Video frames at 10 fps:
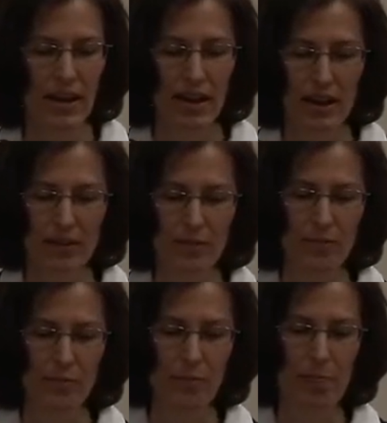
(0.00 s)
And
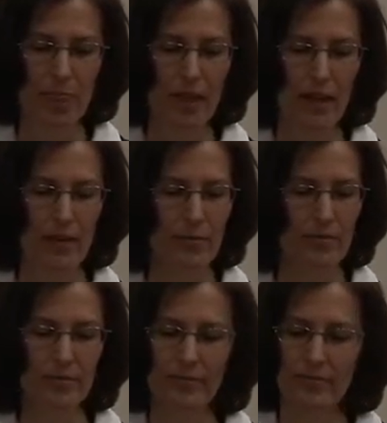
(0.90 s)

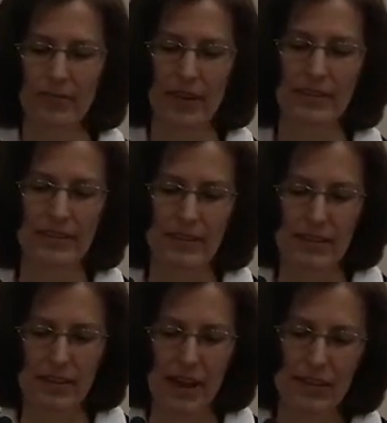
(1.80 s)
as the
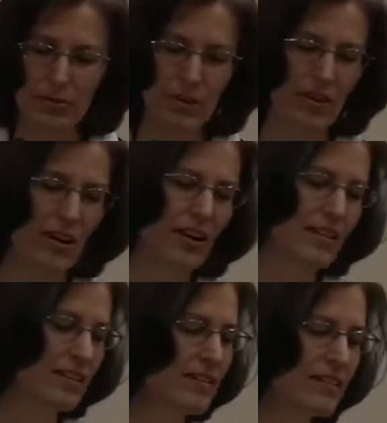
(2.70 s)
class went
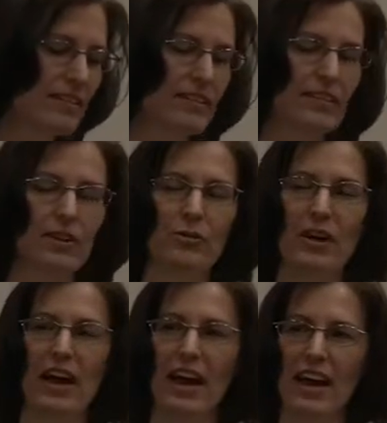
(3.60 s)
on, we
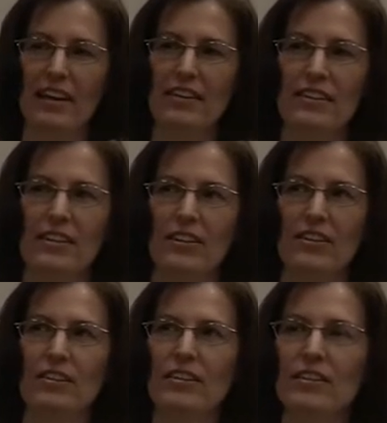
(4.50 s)
had in
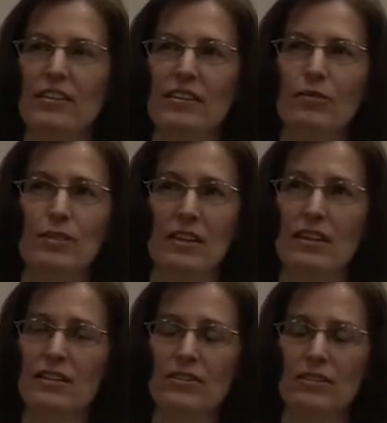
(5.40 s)
there was a
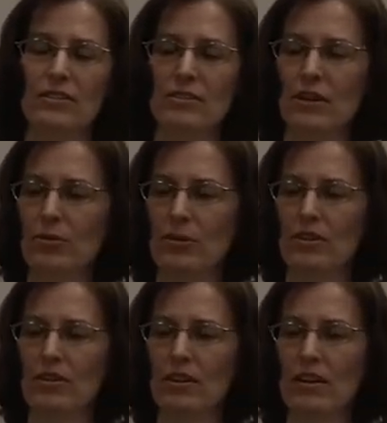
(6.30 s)
Hindu, there
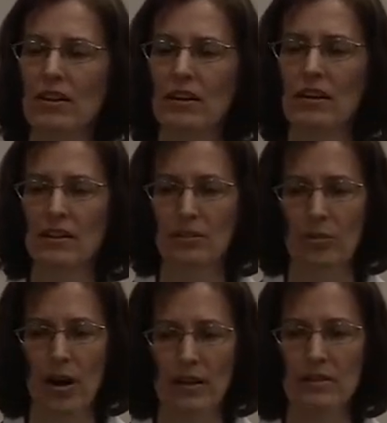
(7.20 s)
were
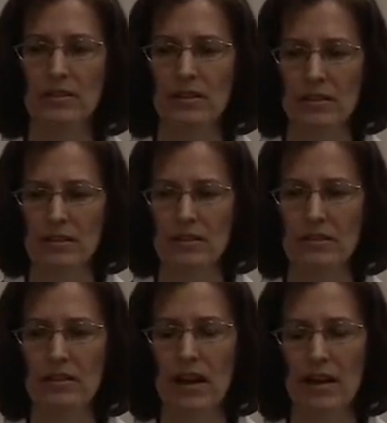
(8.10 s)
Protestants,
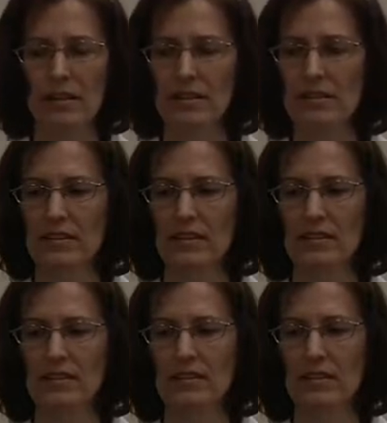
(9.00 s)
Catholic,
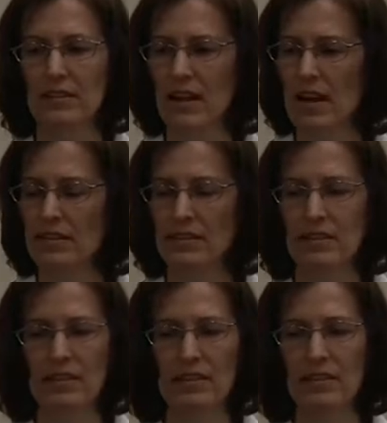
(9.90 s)

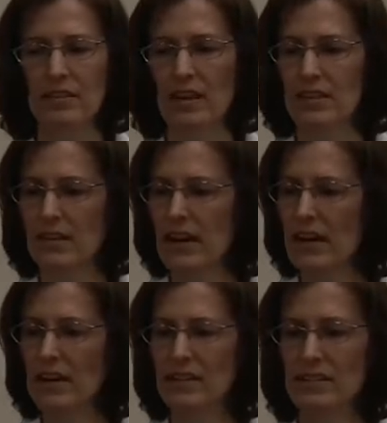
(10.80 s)
agnostic,
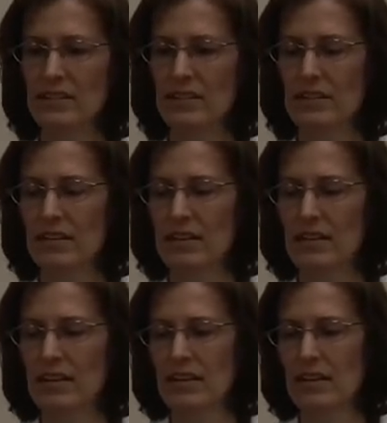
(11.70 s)
LDS,
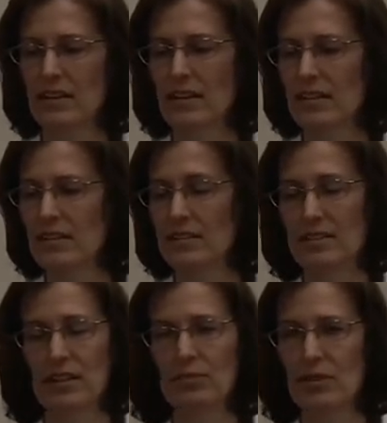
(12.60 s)

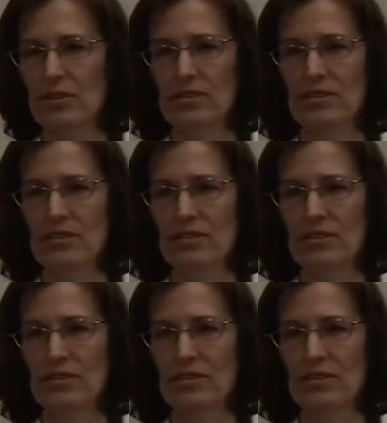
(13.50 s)
several